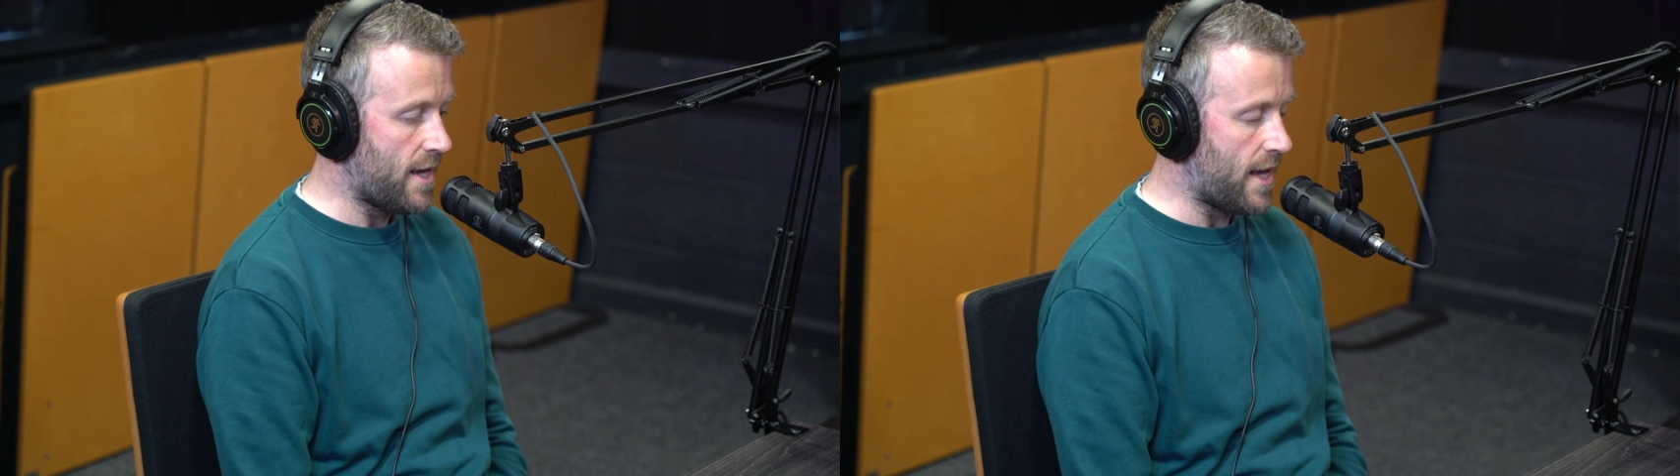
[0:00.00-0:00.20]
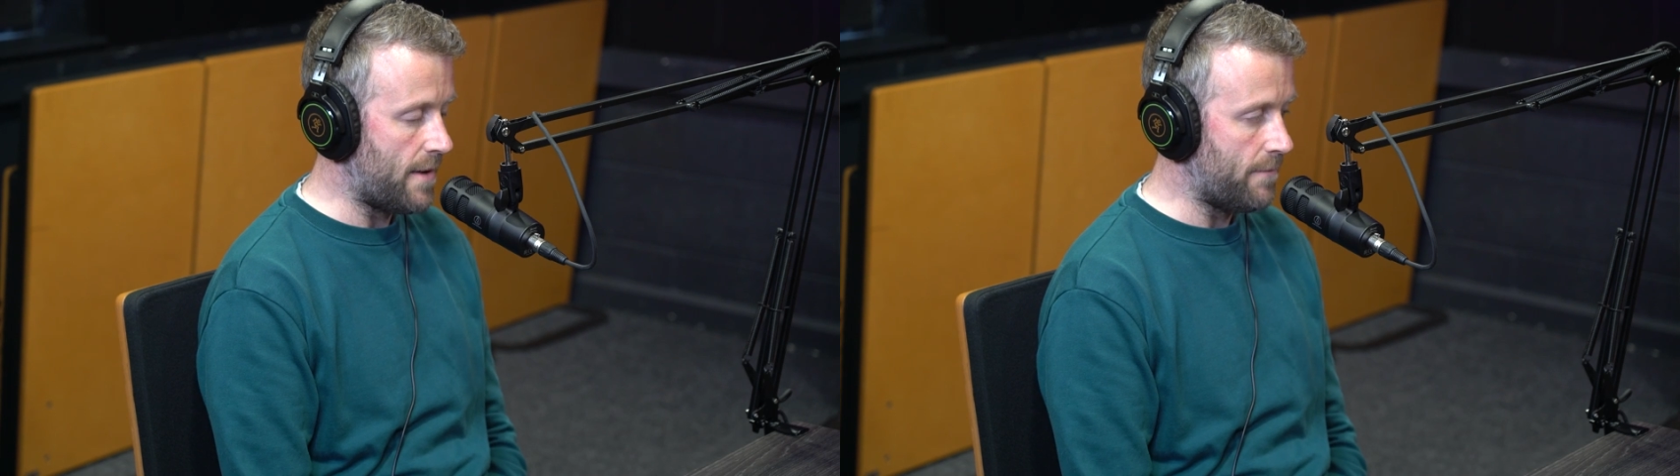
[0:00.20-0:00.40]

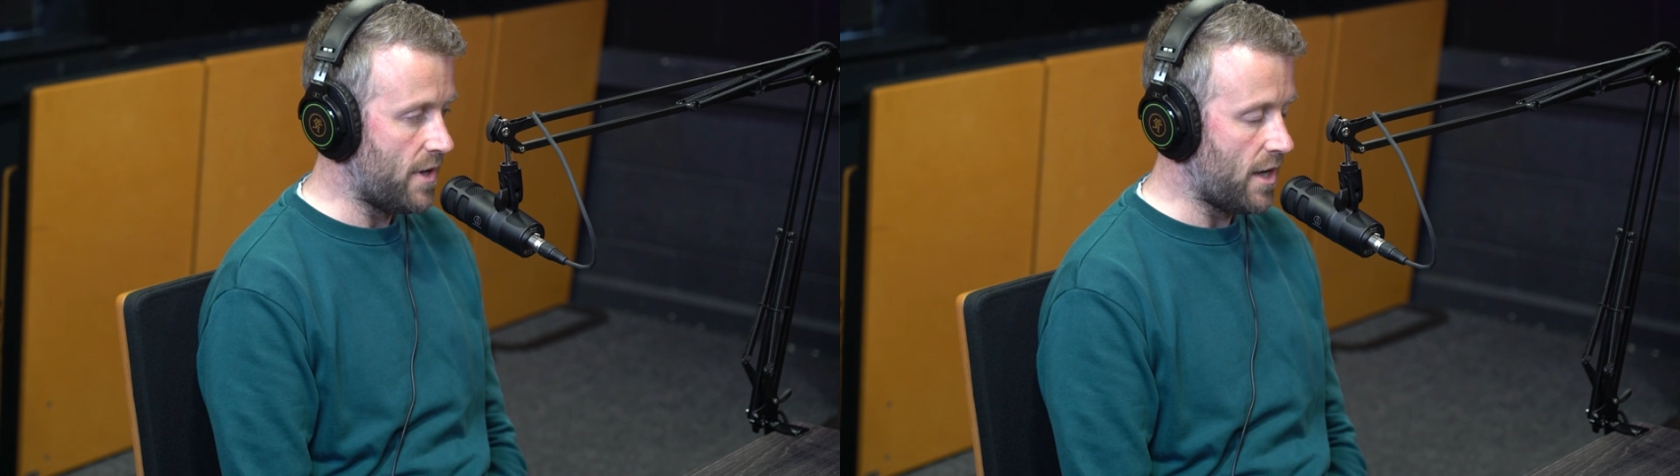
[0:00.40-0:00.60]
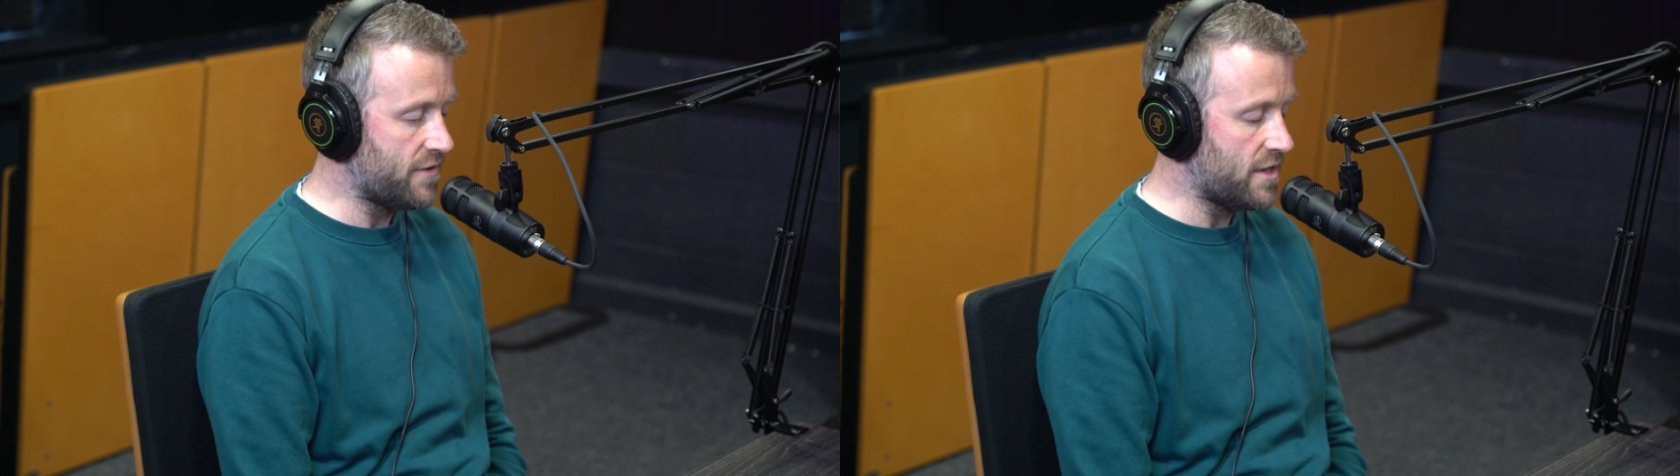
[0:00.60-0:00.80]
I
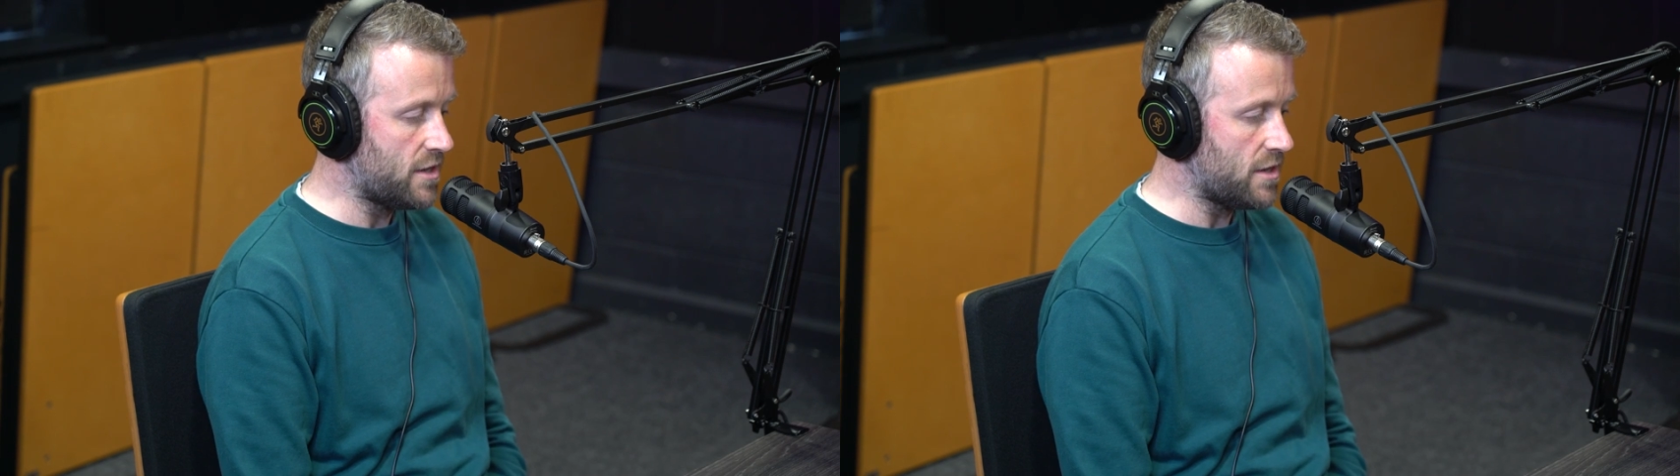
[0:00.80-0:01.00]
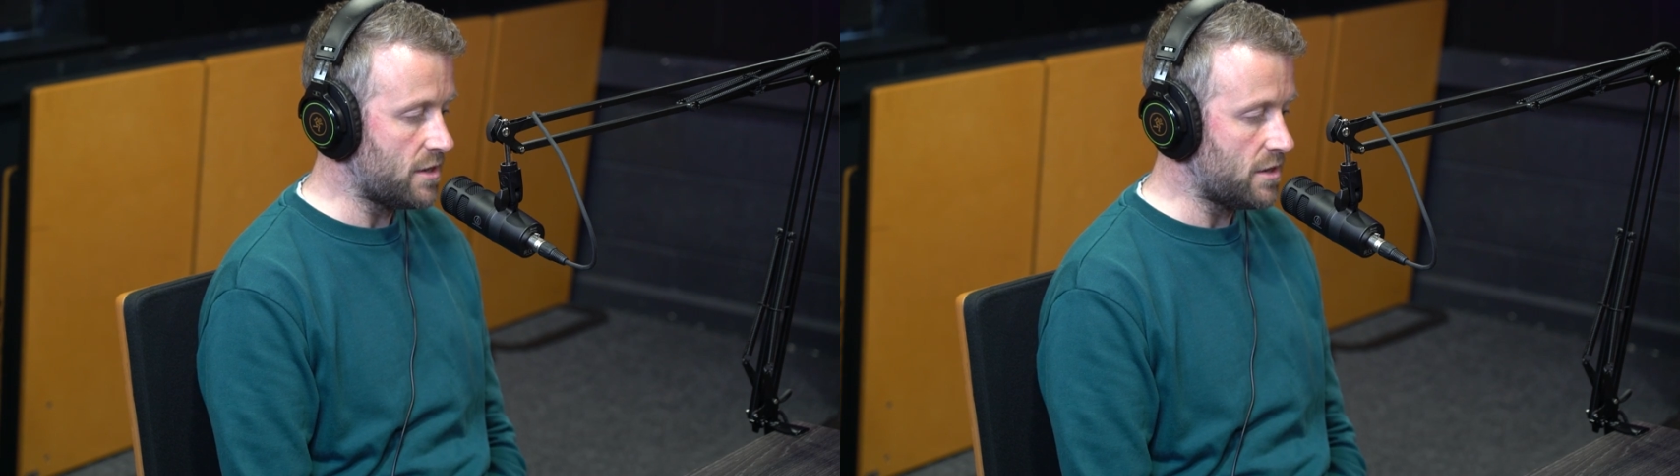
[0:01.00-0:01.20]

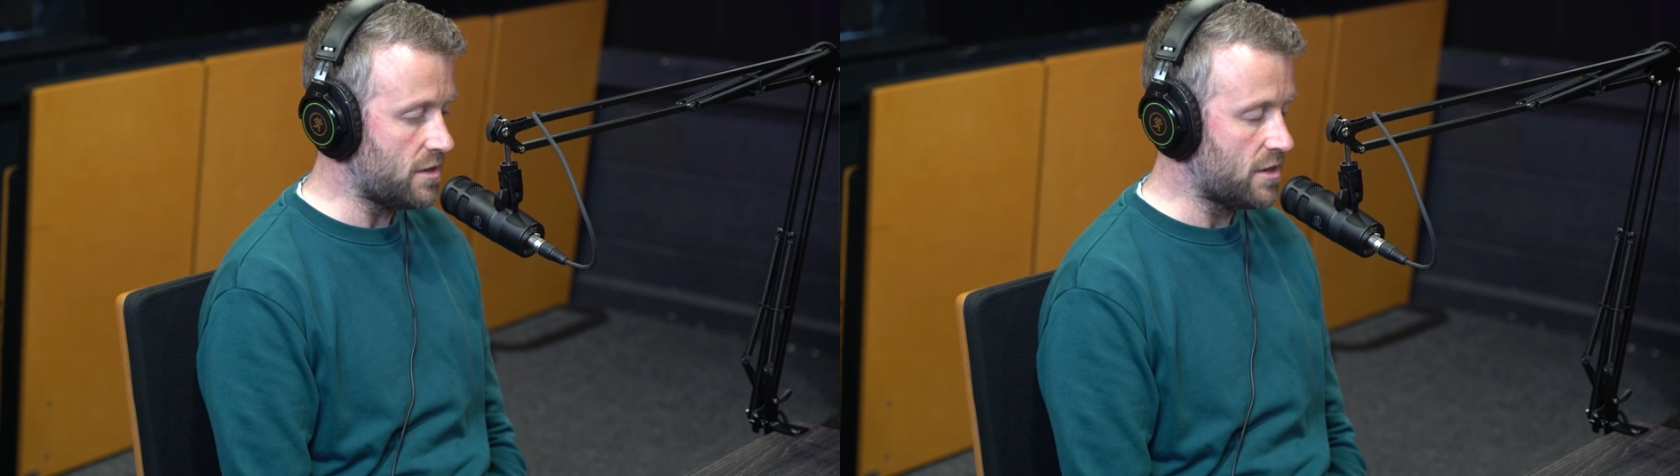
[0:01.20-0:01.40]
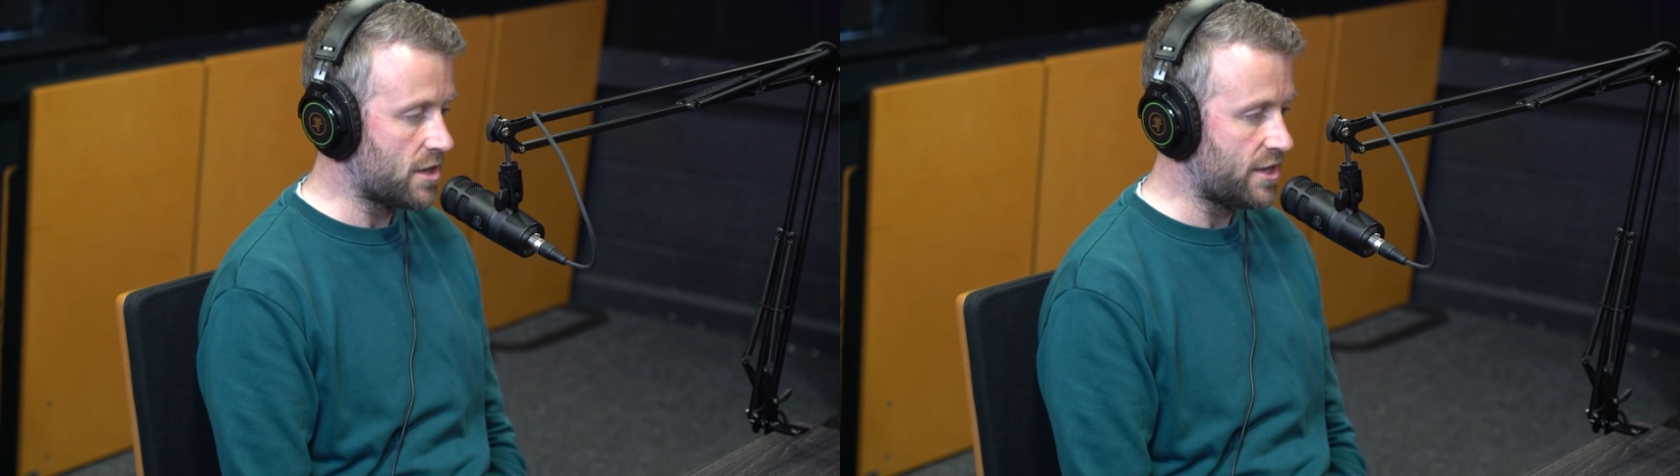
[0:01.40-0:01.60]
think
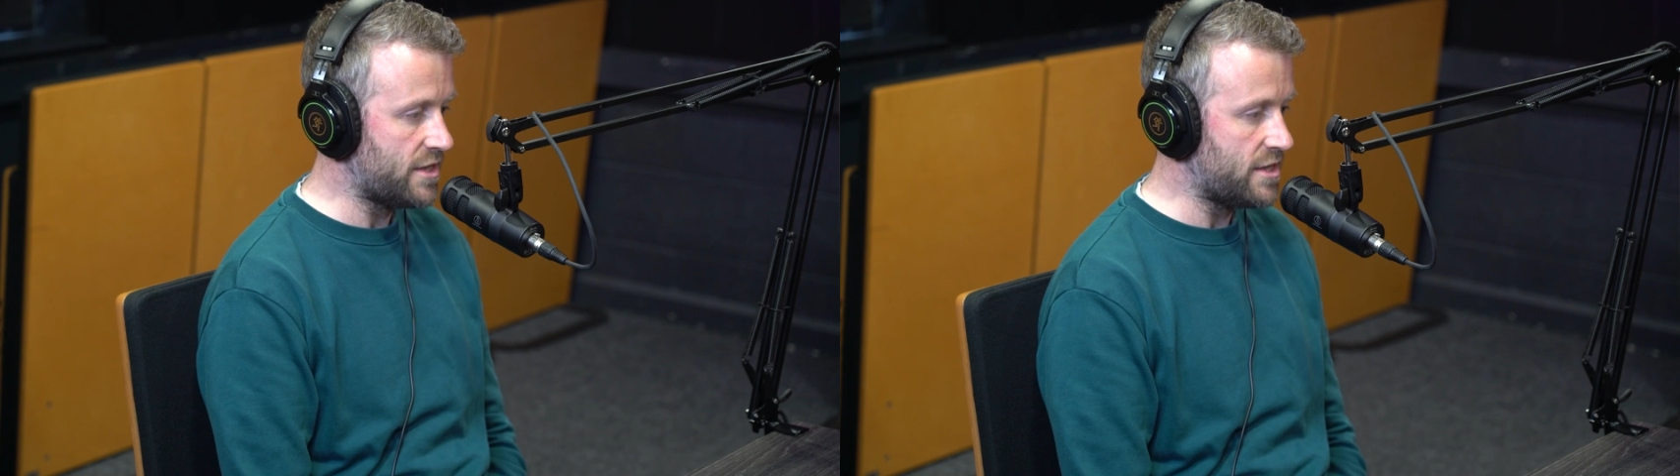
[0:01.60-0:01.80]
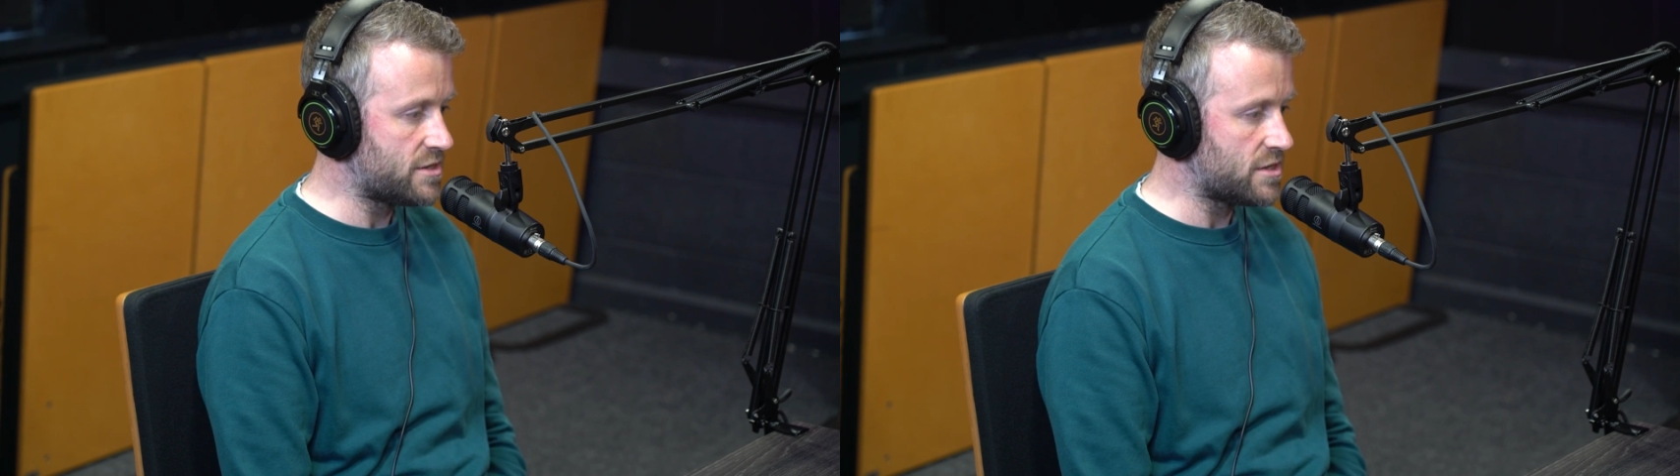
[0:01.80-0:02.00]
you kind
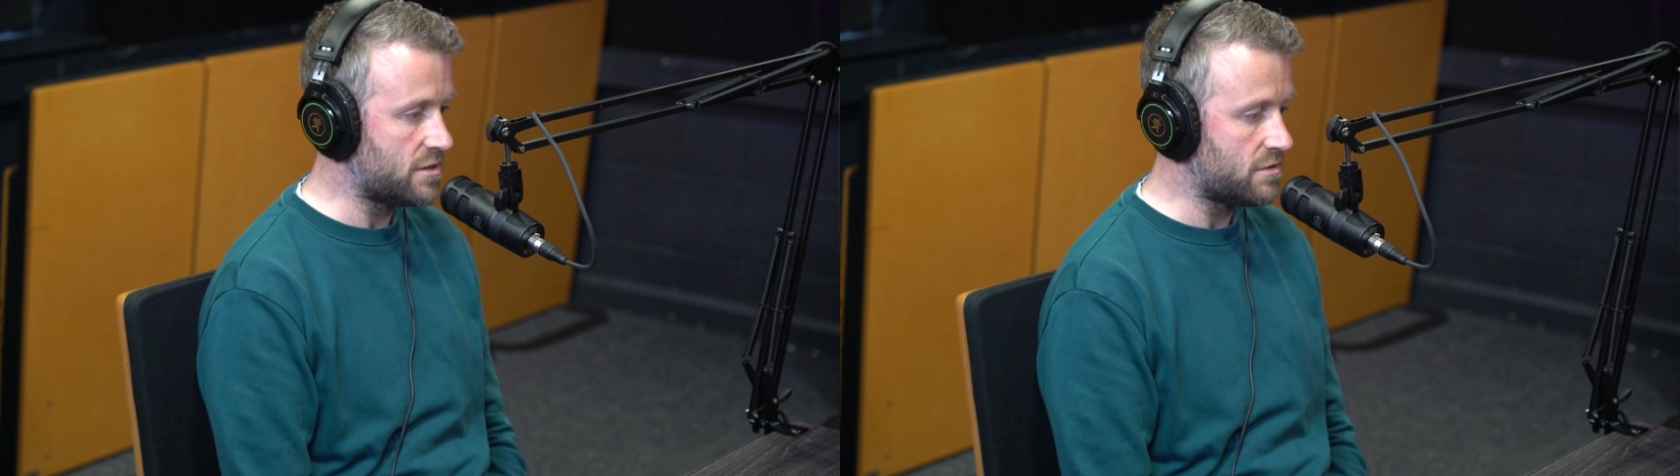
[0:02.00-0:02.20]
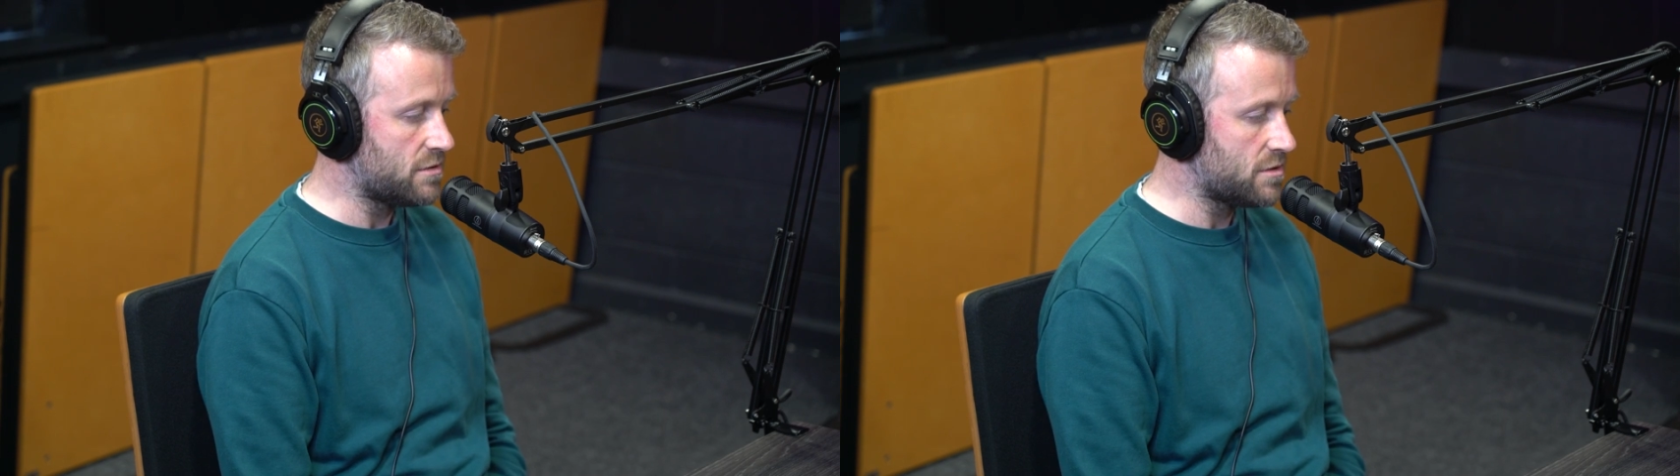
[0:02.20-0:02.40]
of need
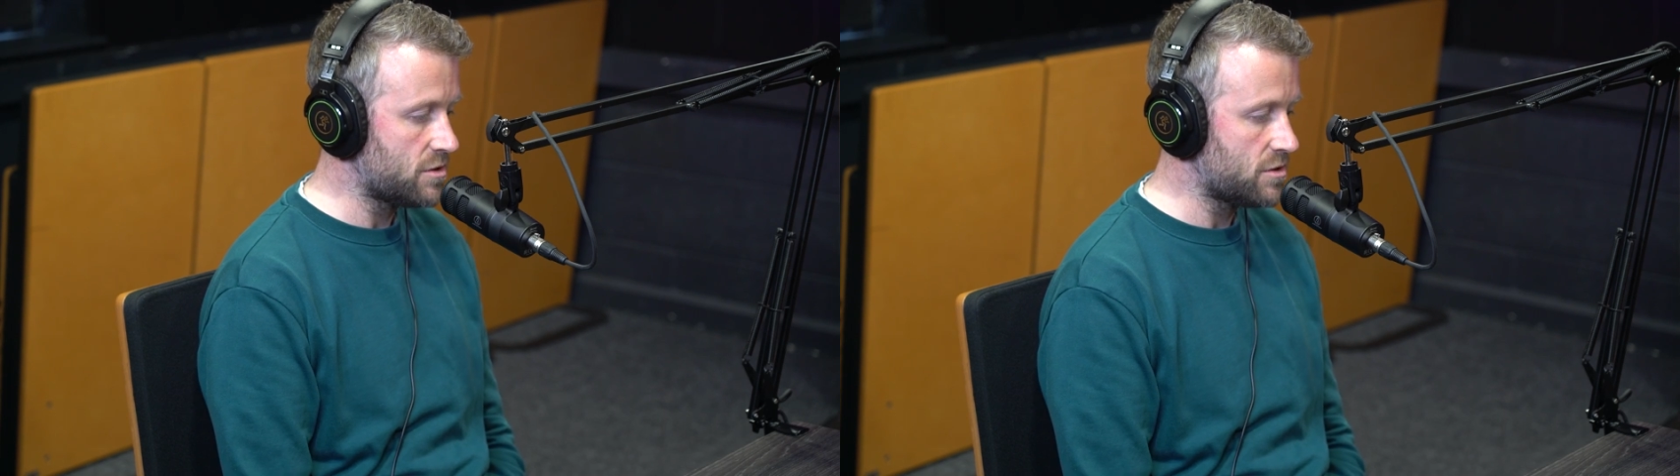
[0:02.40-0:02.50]
to